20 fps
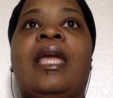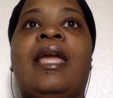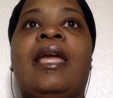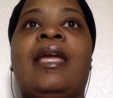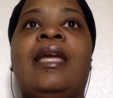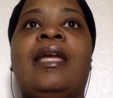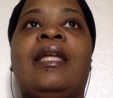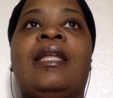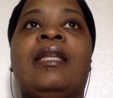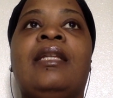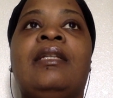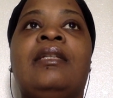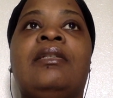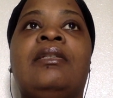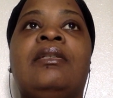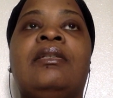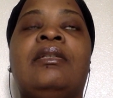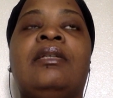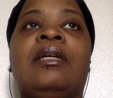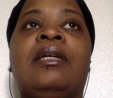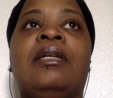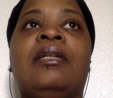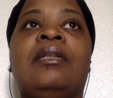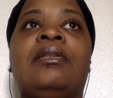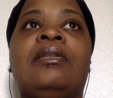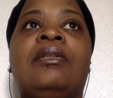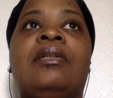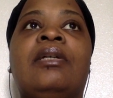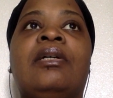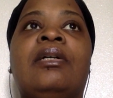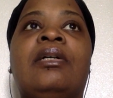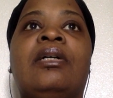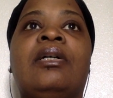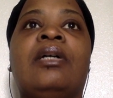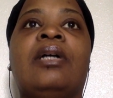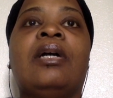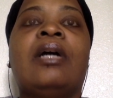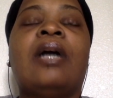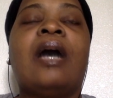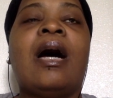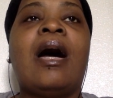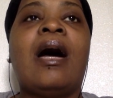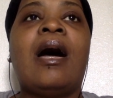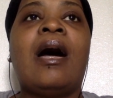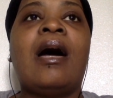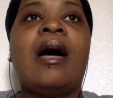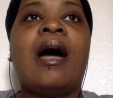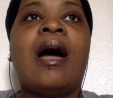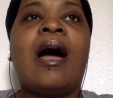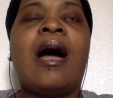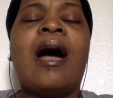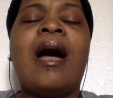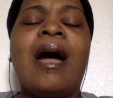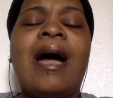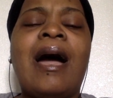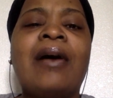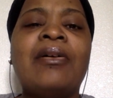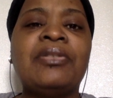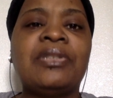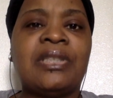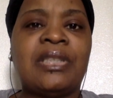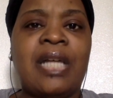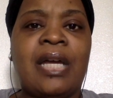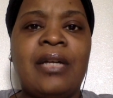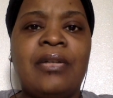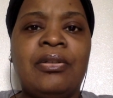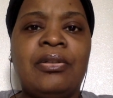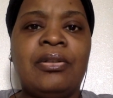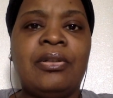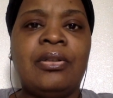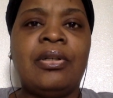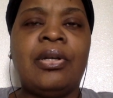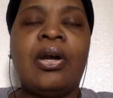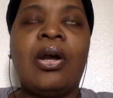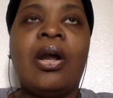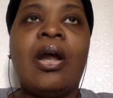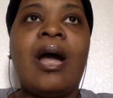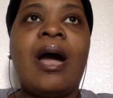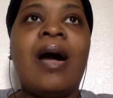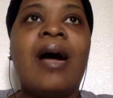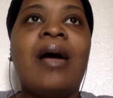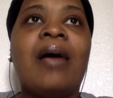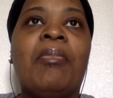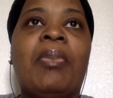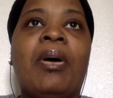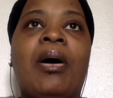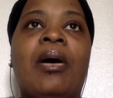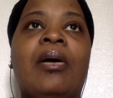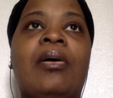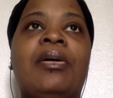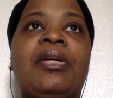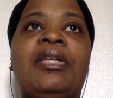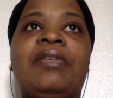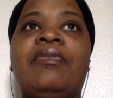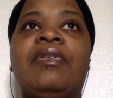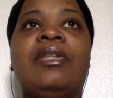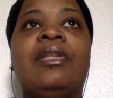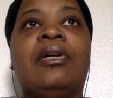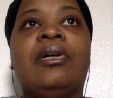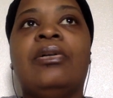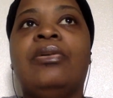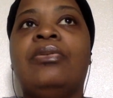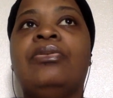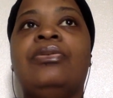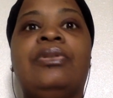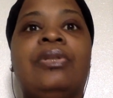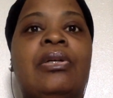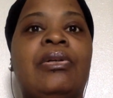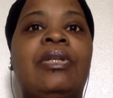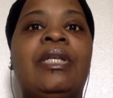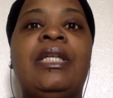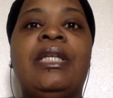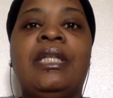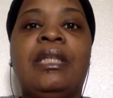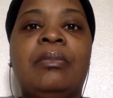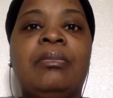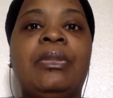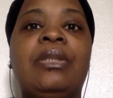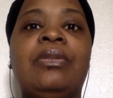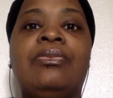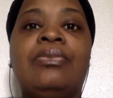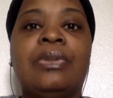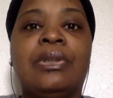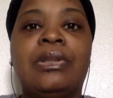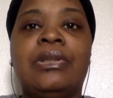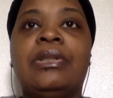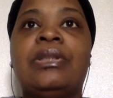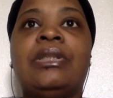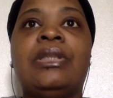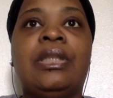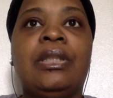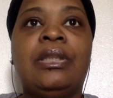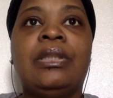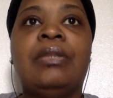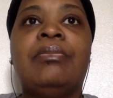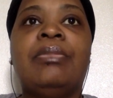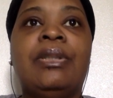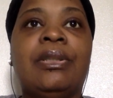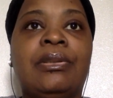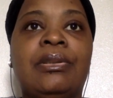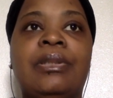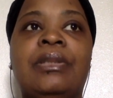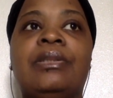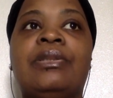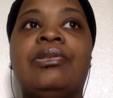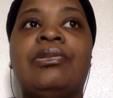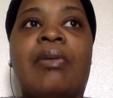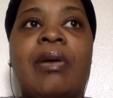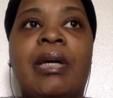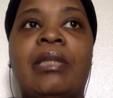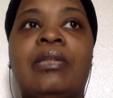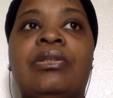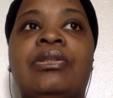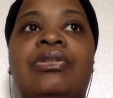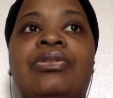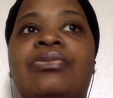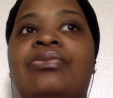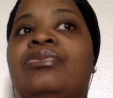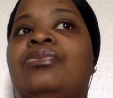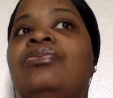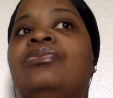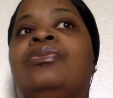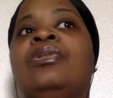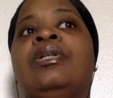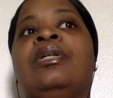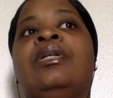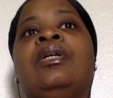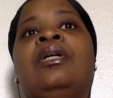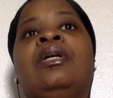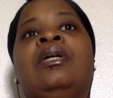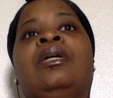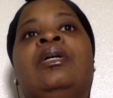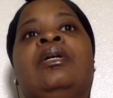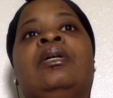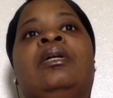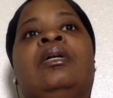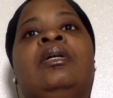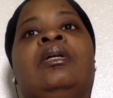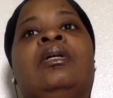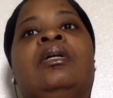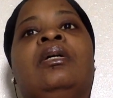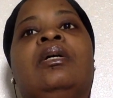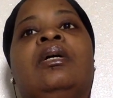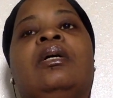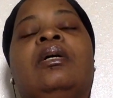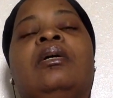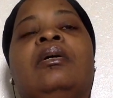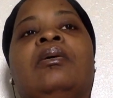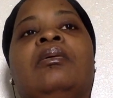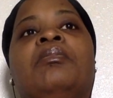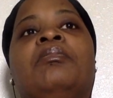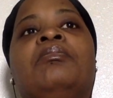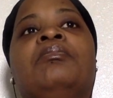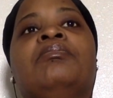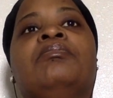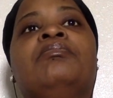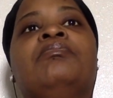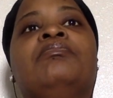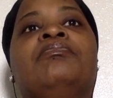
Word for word: an an uh, outsider our eyeball, even though you know the enemy was in the building trying to um,